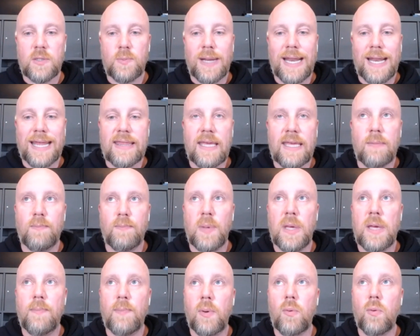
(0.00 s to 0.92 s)
but I think
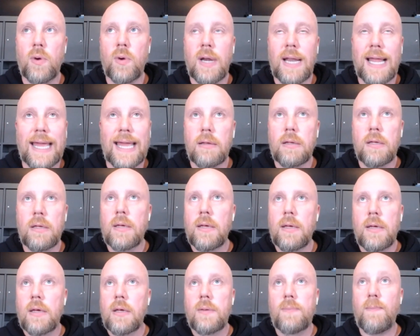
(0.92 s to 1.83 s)
people were like
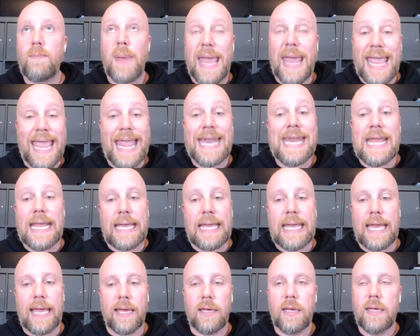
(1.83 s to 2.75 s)

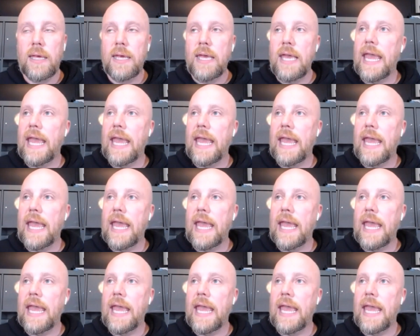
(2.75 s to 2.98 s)
panicking.